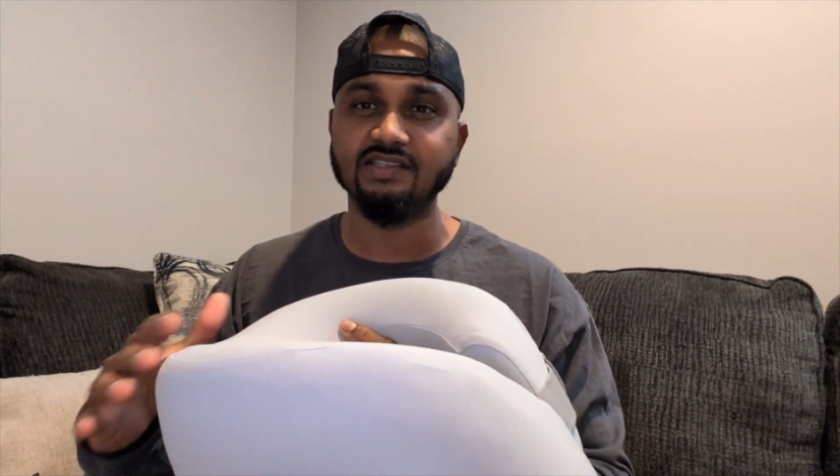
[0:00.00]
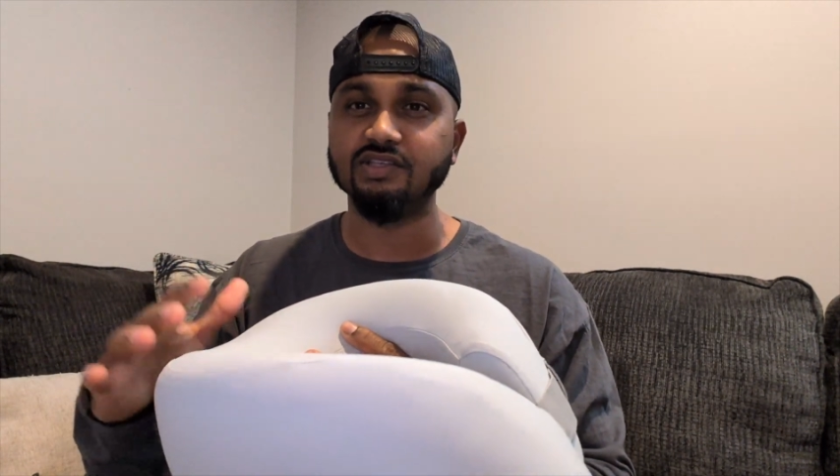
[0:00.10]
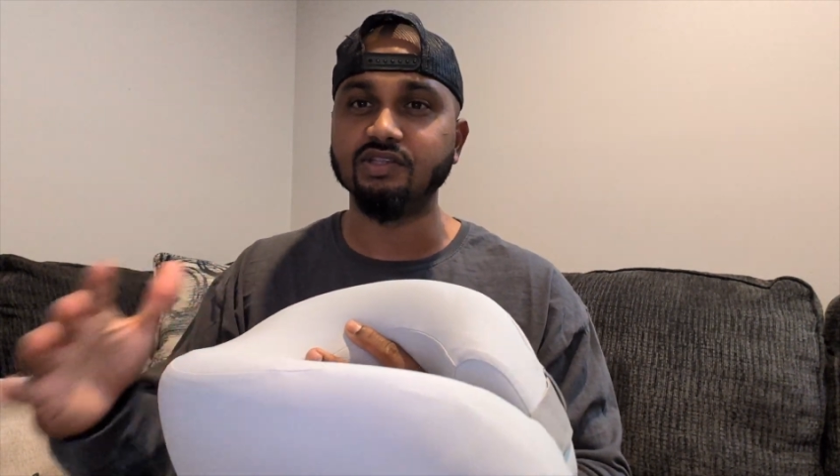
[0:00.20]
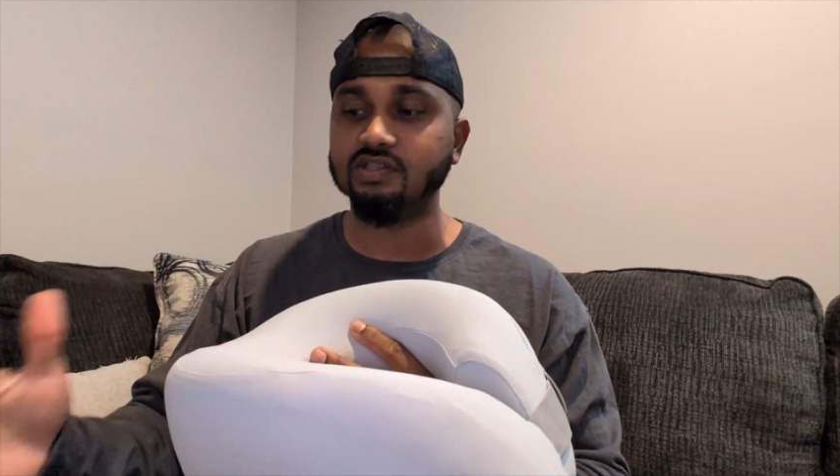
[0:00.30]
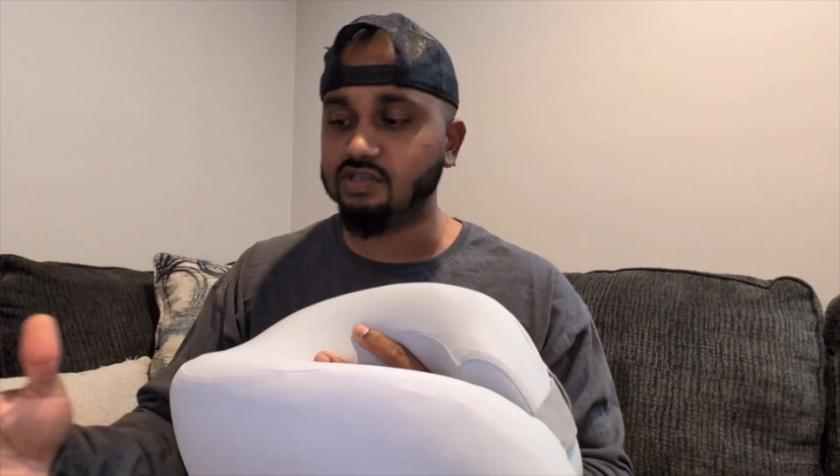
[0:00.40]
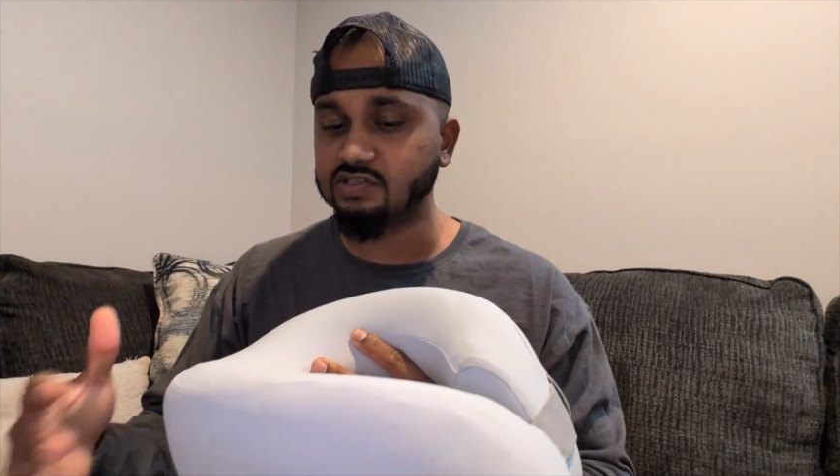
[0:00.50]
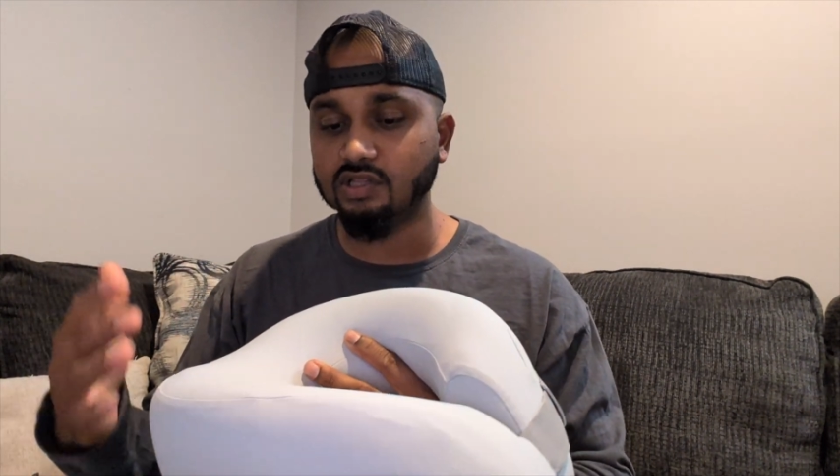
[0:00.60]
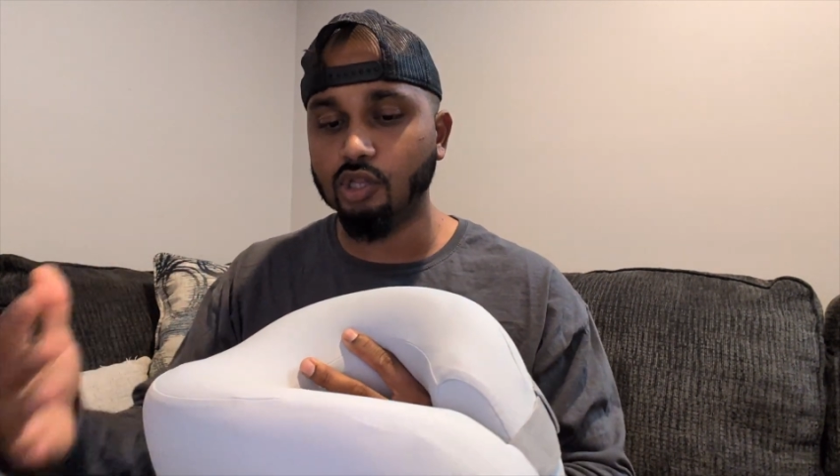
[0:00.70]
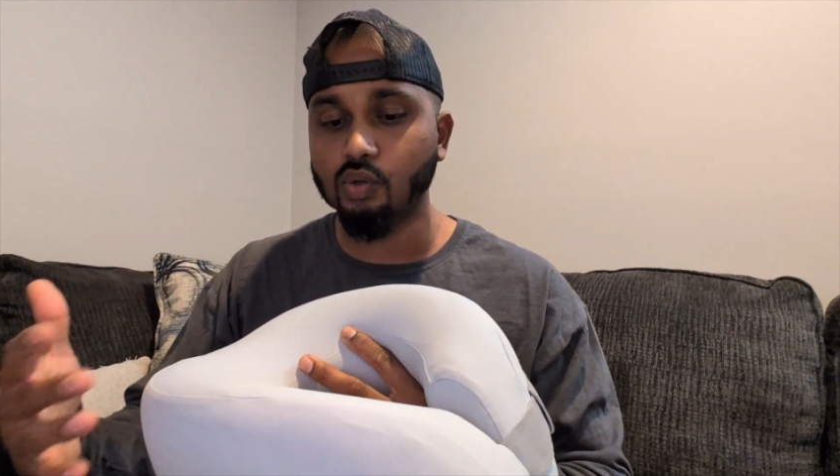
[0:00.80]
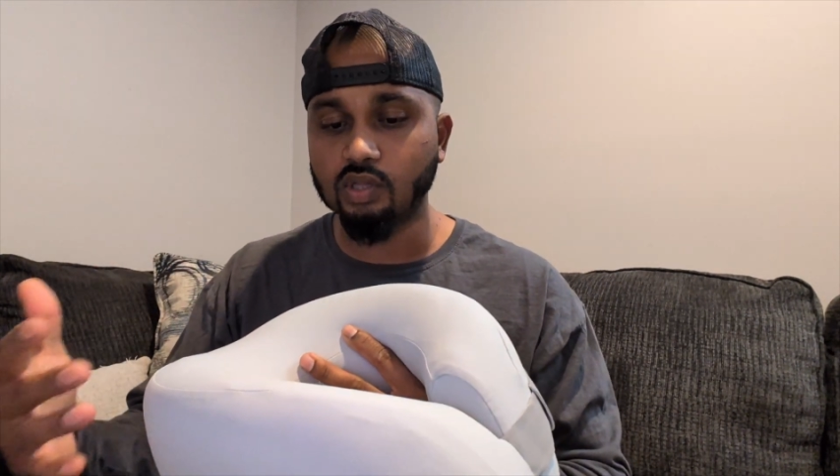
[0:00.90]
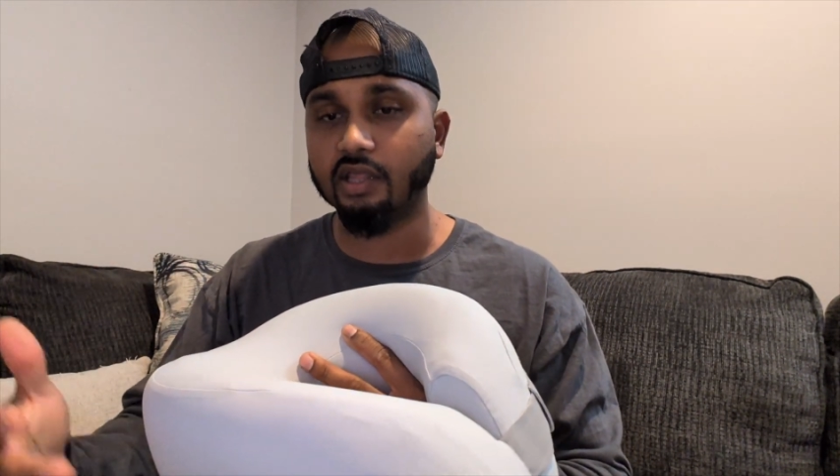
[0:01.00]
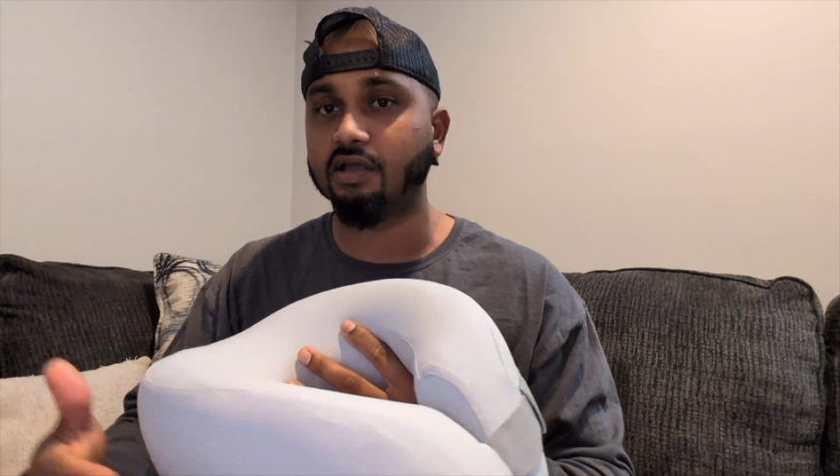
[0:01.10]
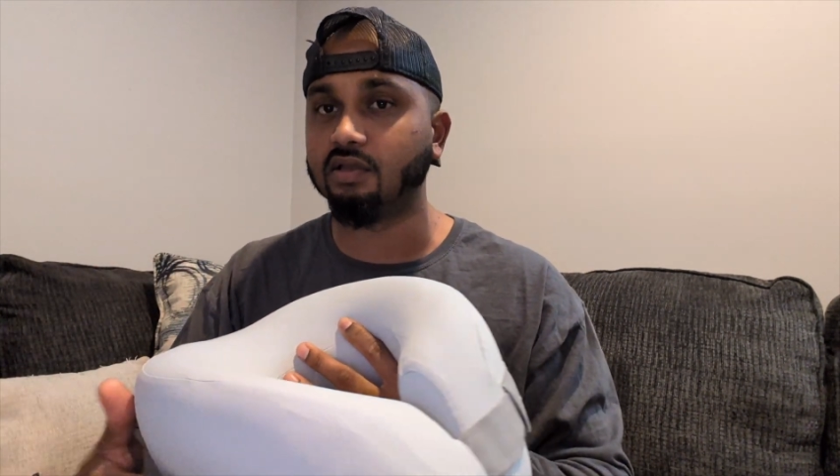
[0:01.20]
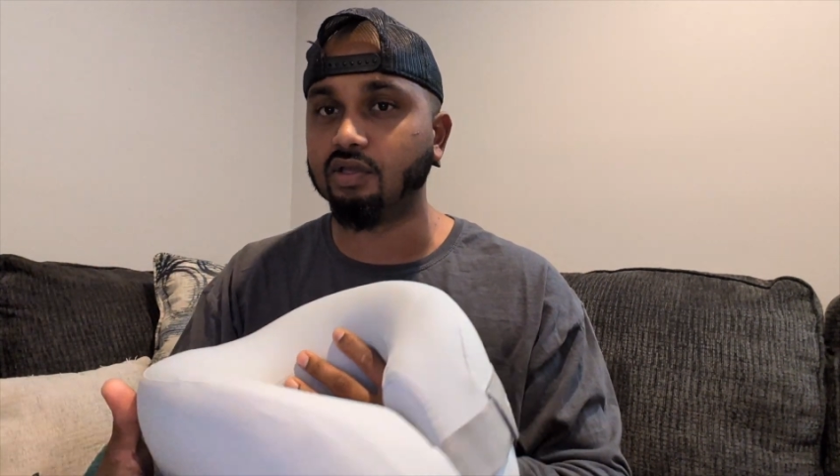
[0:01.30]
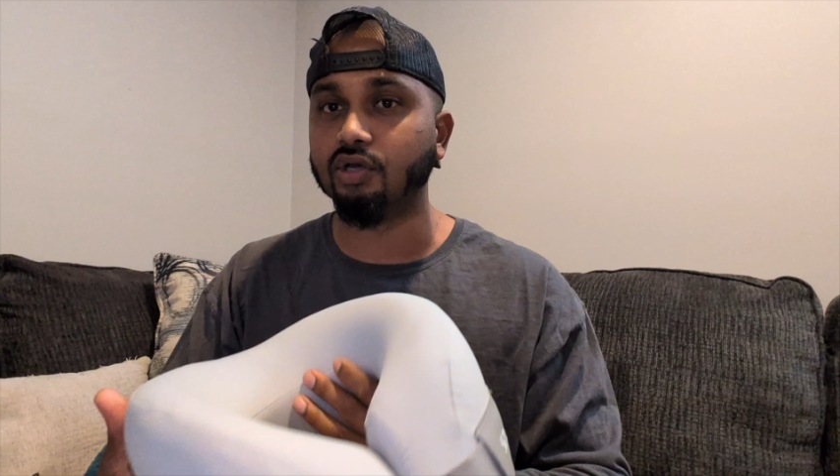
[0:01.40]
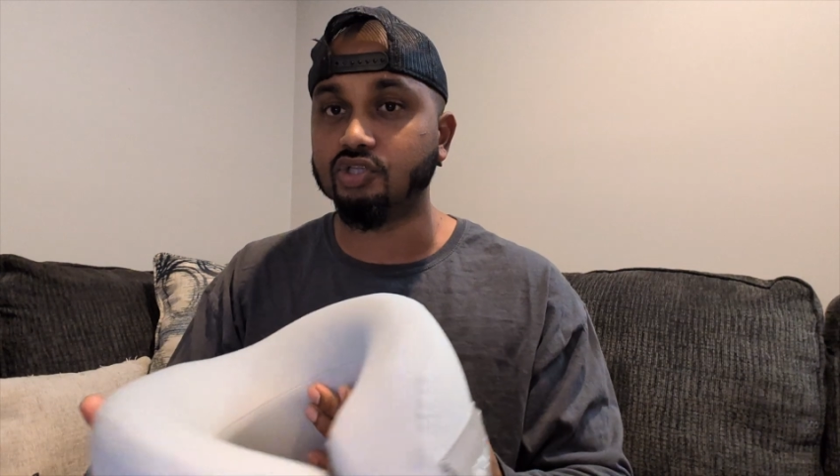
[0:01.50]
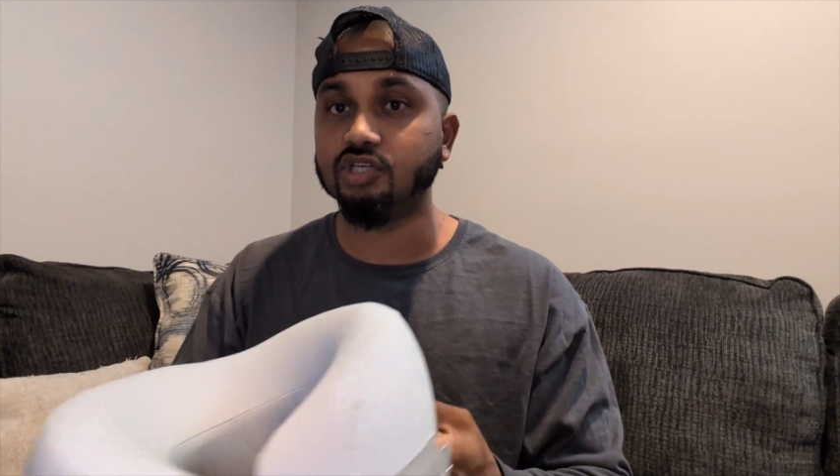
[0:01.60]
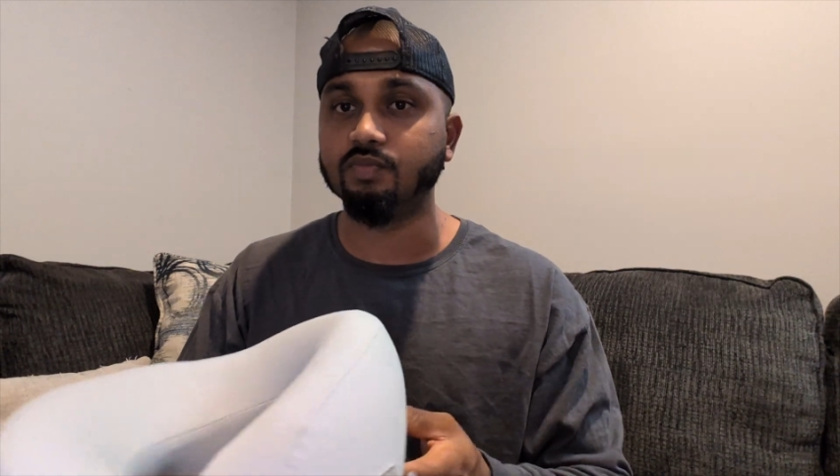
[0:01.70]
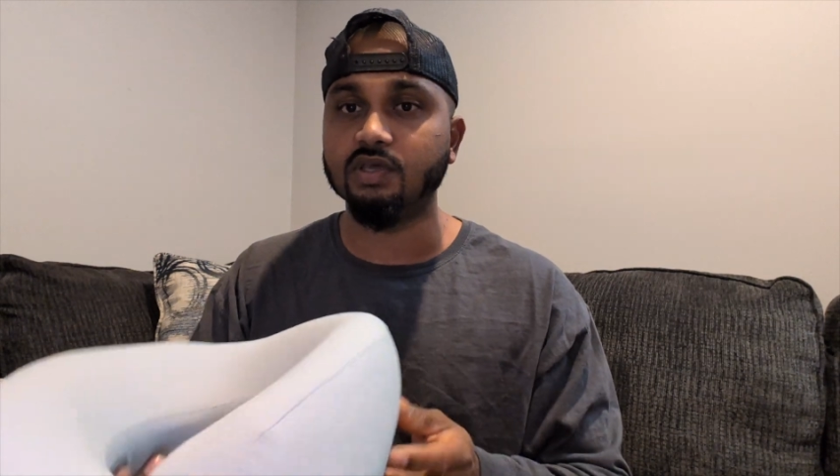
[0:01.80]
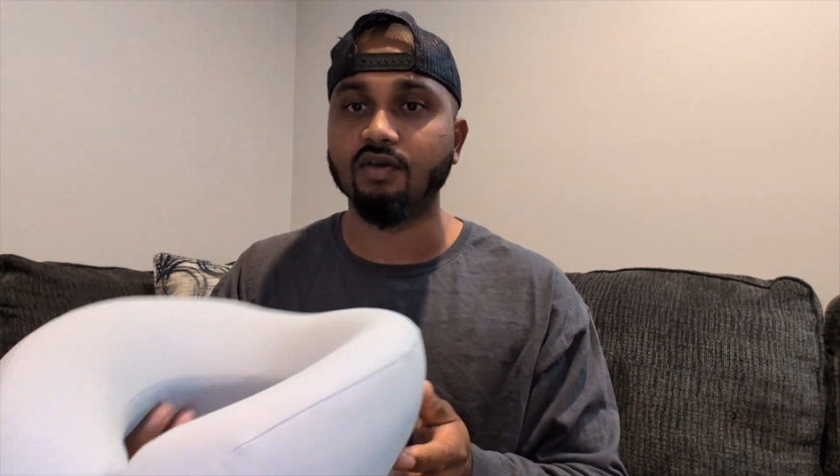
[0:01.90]
so it doesn't look like a
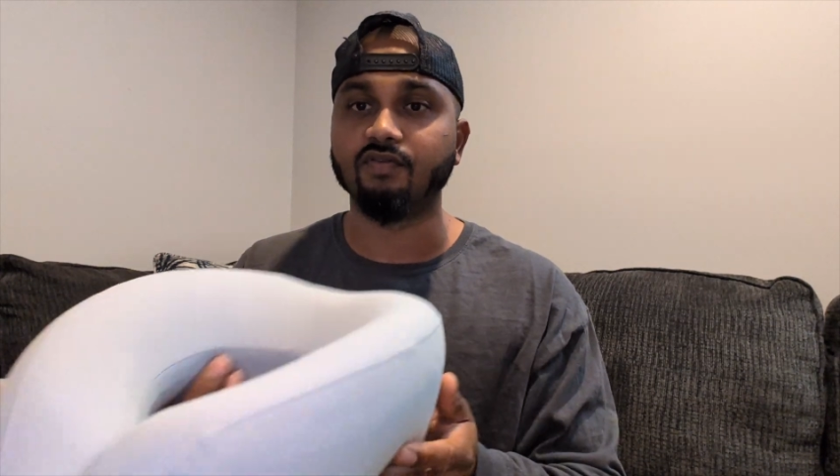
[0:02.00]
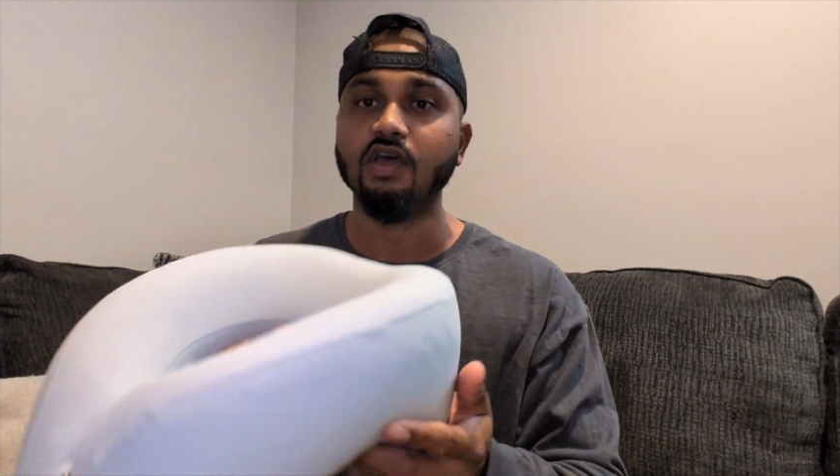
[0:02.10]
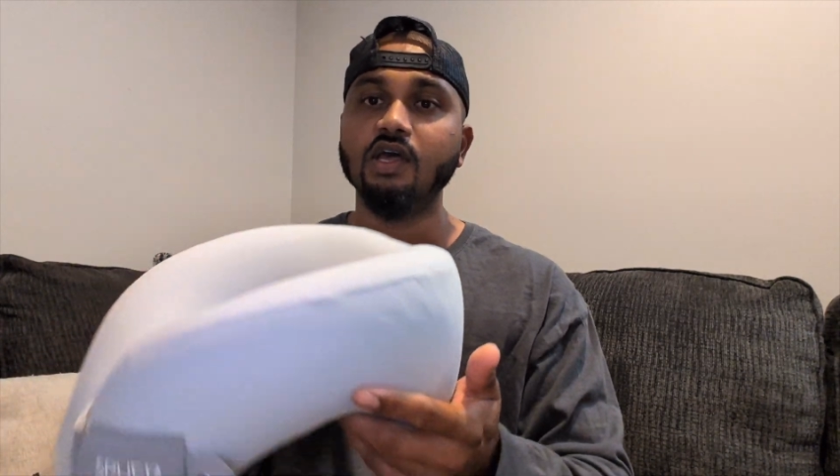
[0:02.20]
cheap gift.